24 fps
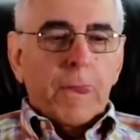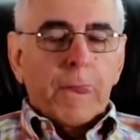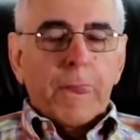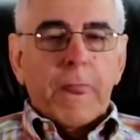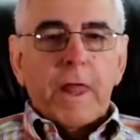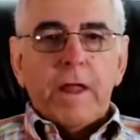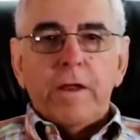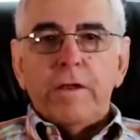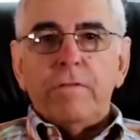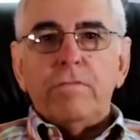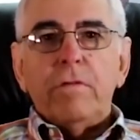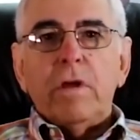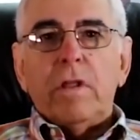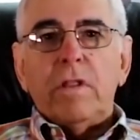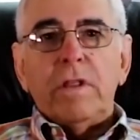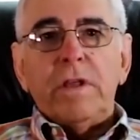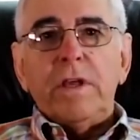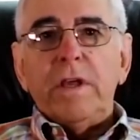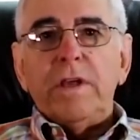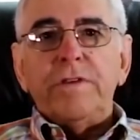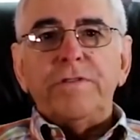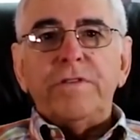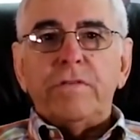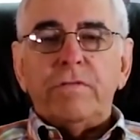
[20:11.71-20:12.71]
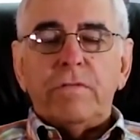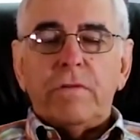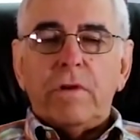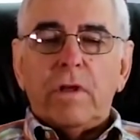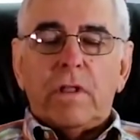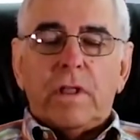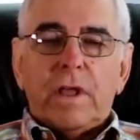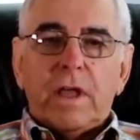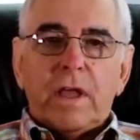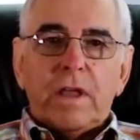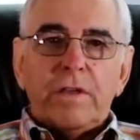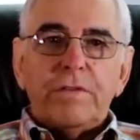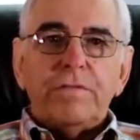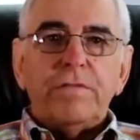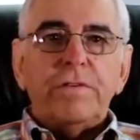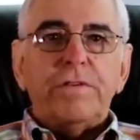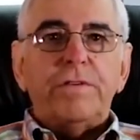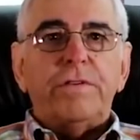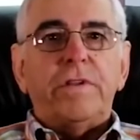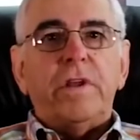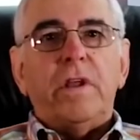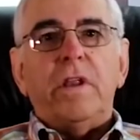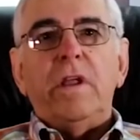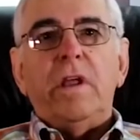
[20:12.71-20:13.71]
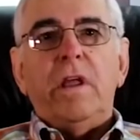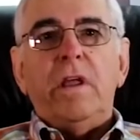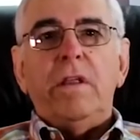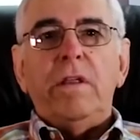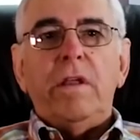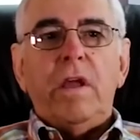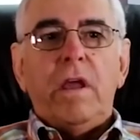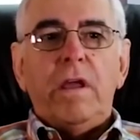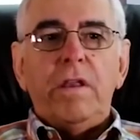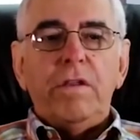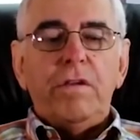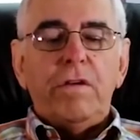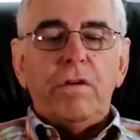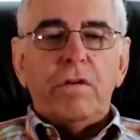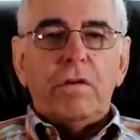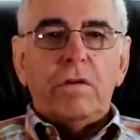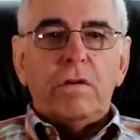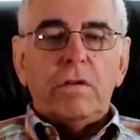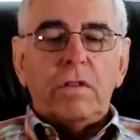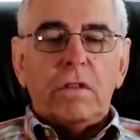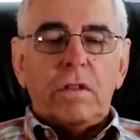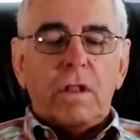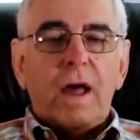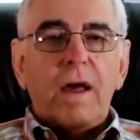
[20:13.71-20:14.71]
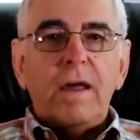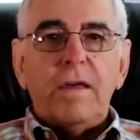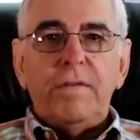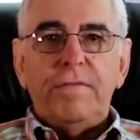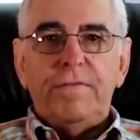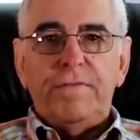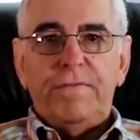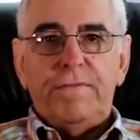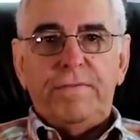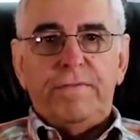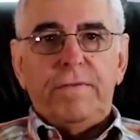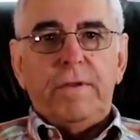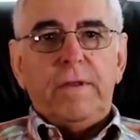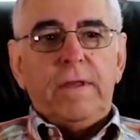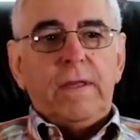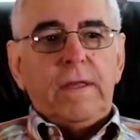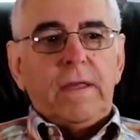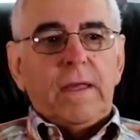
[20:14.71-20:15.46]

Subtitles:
that really isn't really interested in your life,